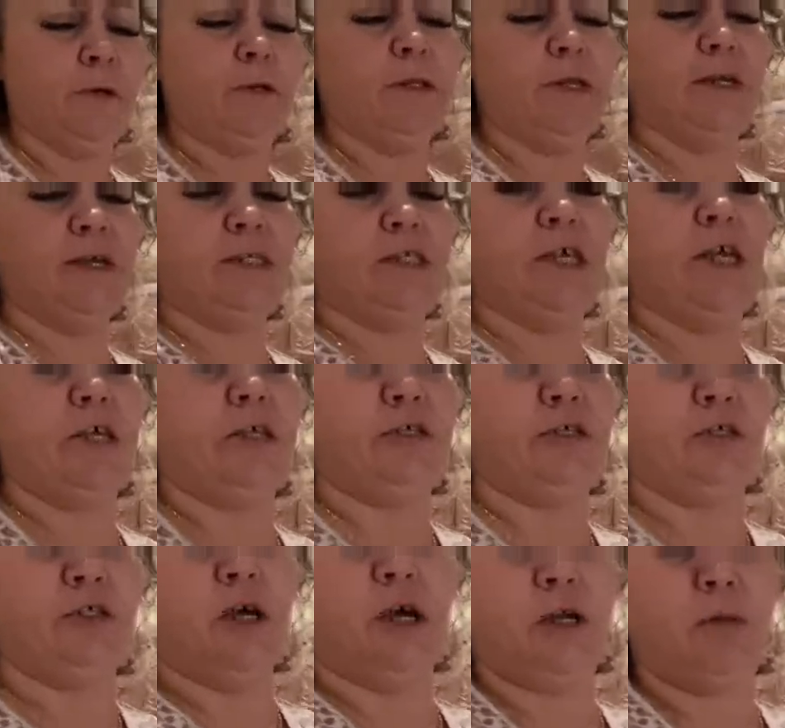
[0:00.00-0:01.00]
like I said,
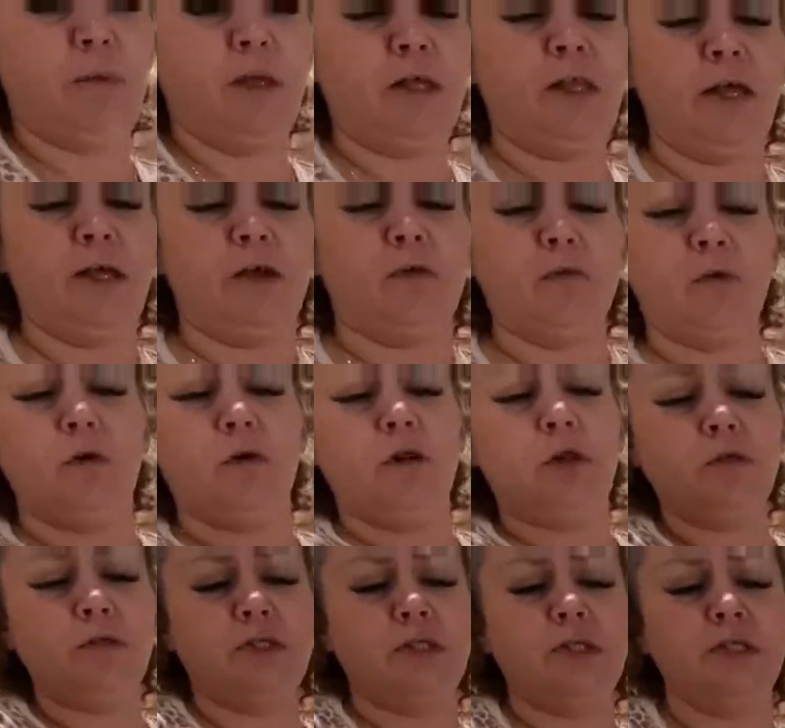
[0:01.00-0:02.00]
she's got to be like real
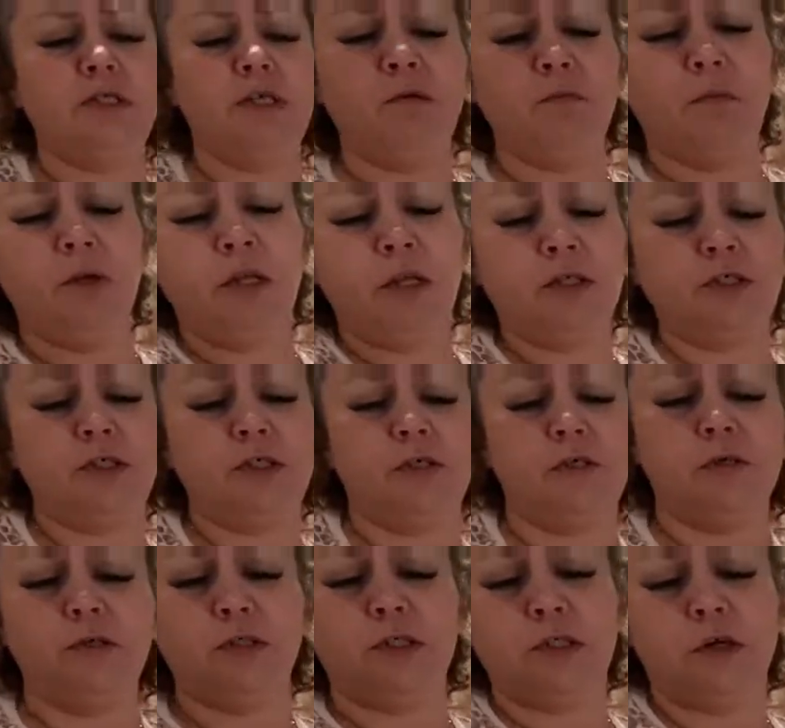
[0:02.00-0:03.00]
close to 10 minutes, you
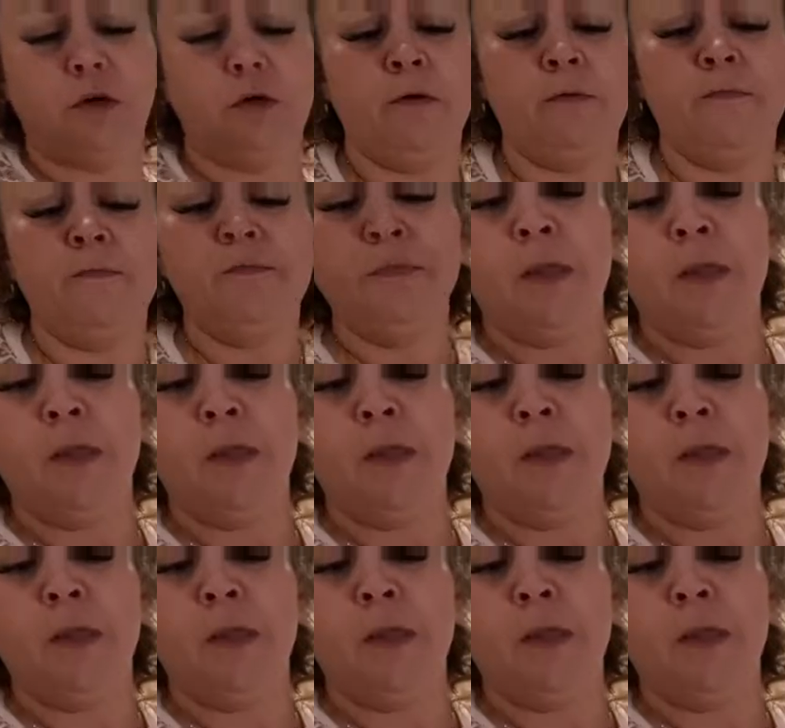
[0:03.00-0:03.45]
know, so